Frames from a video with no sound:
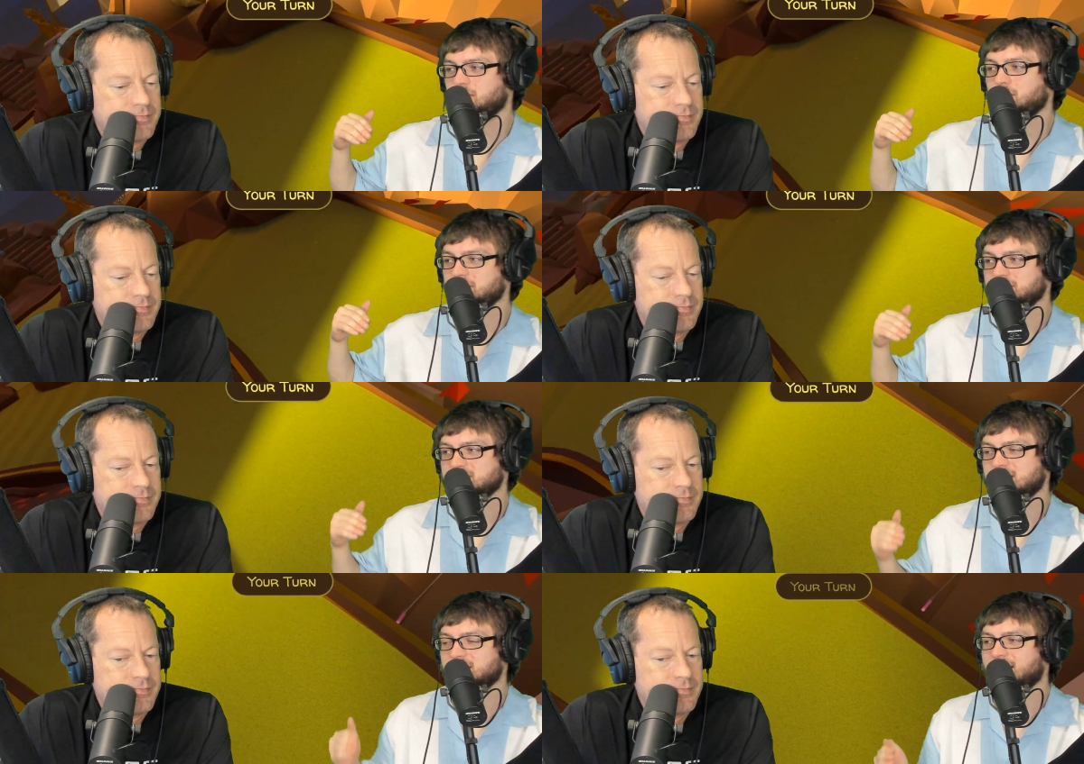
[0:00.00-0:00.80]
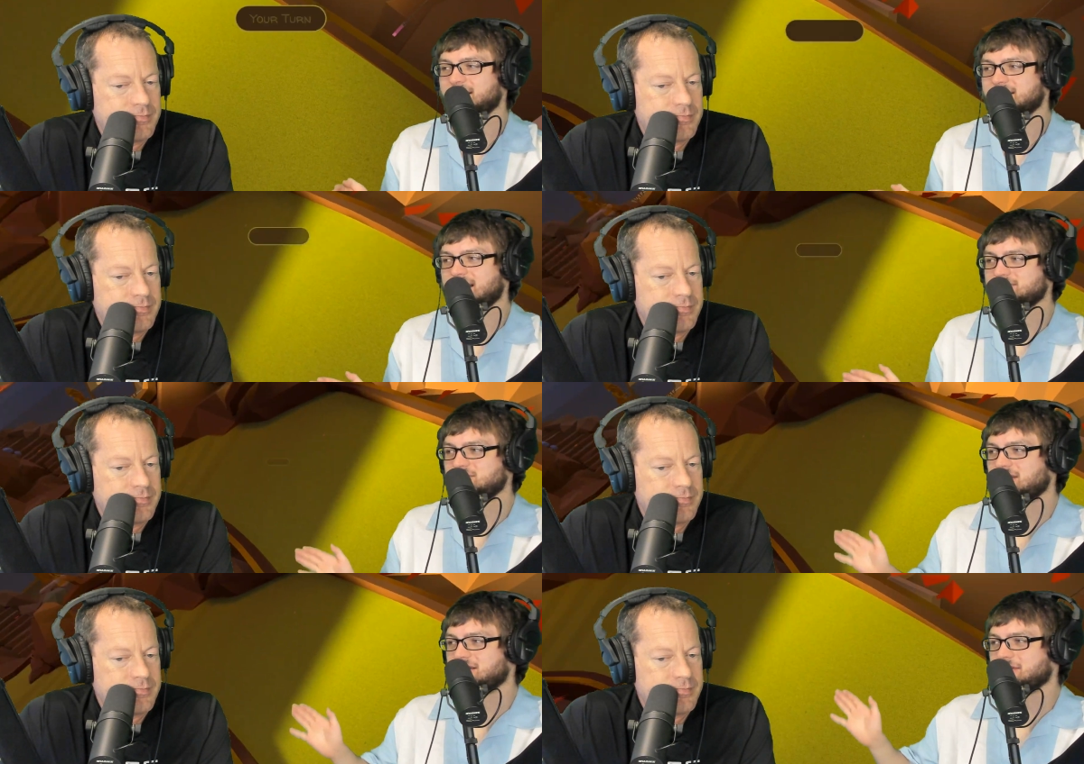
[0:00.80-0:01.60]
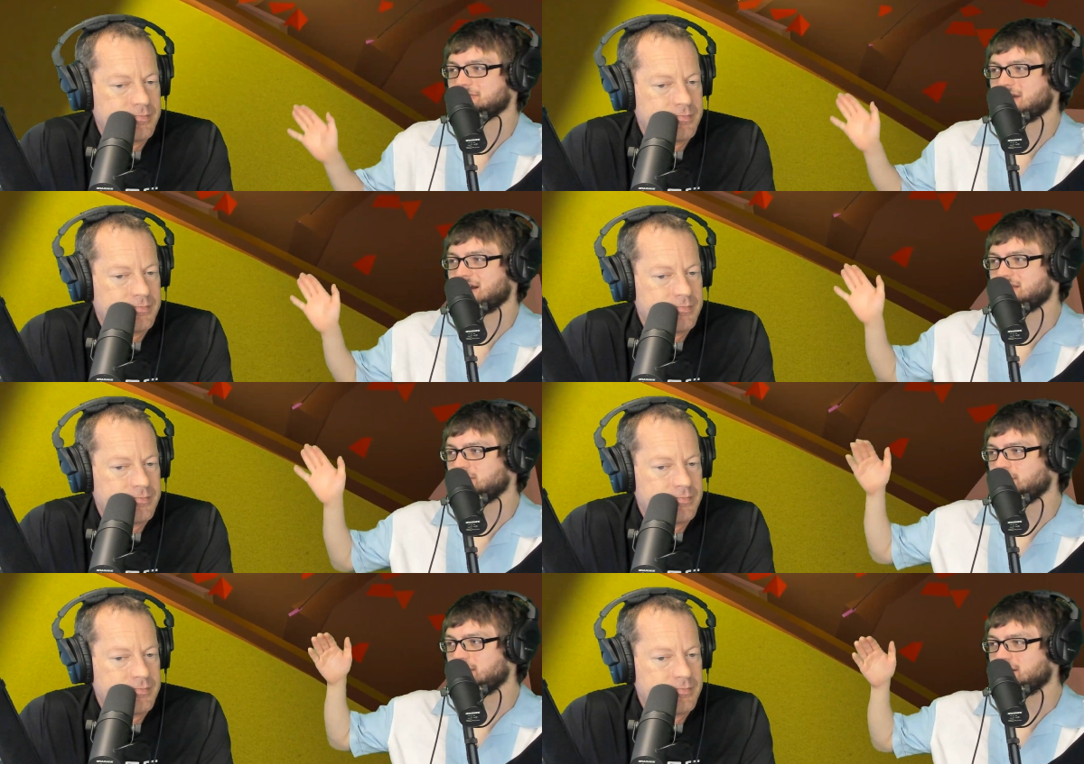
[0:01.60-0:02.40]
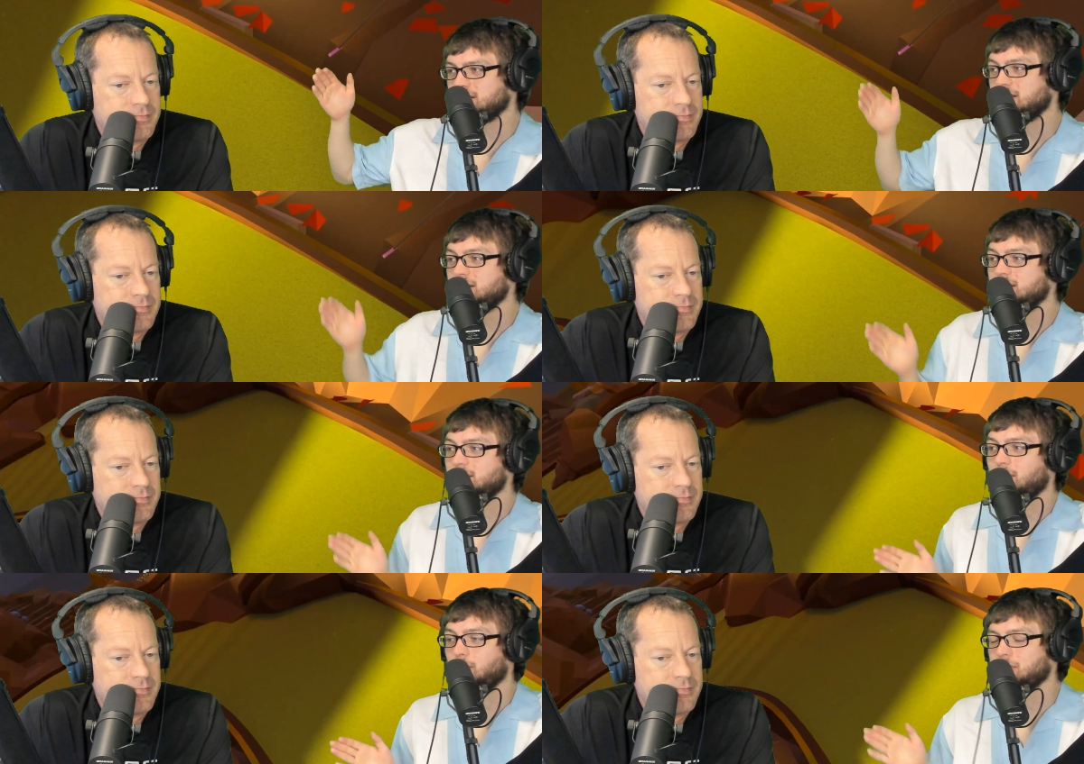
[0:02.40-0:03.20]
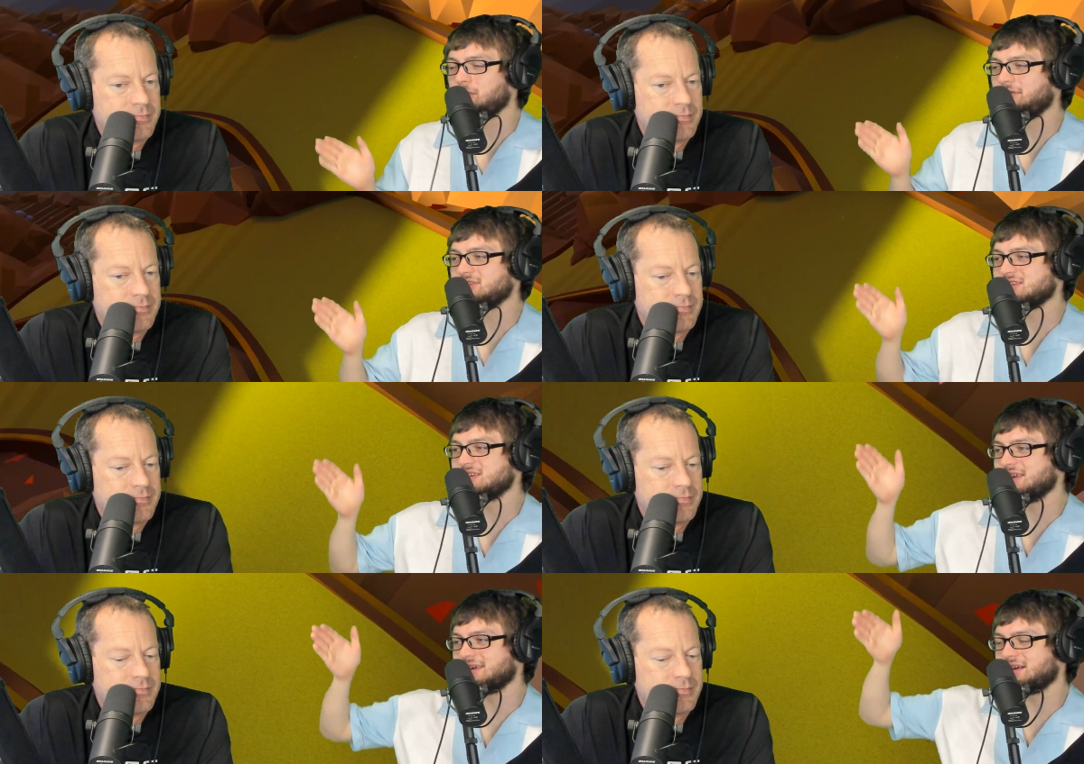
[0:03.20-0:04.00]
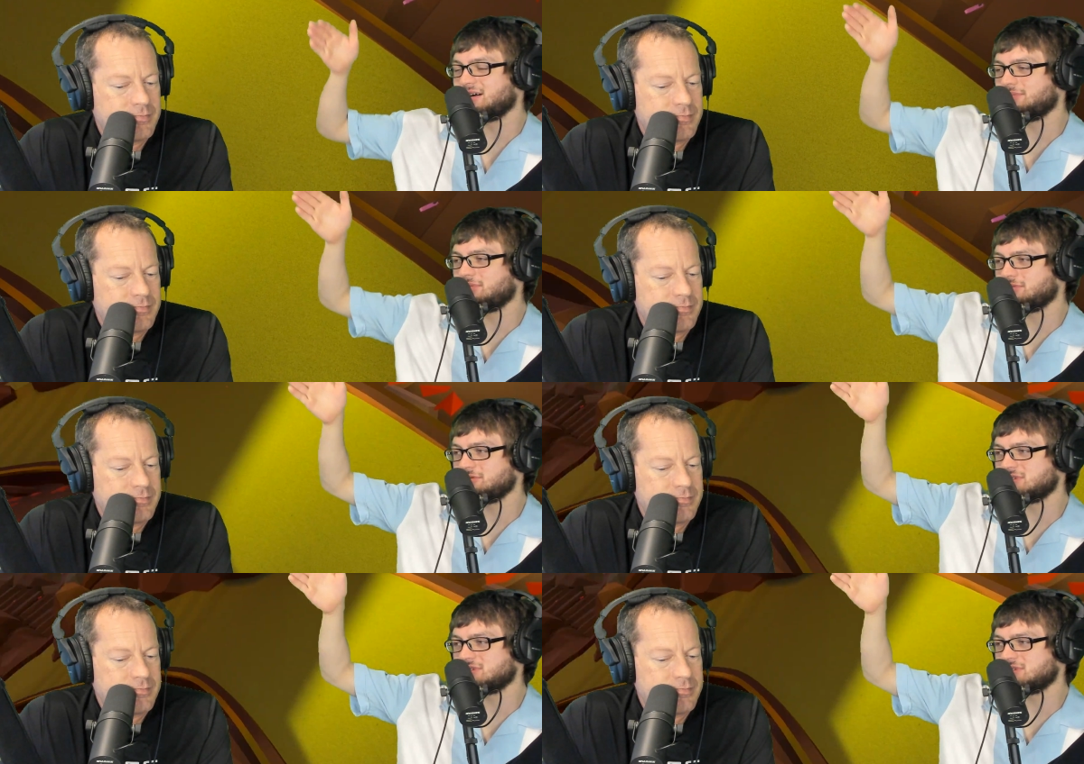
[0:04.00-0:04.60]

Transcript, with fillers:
Speaker 1: corners, and a lot of times you got to like ride the wall, or you have to sneak it up through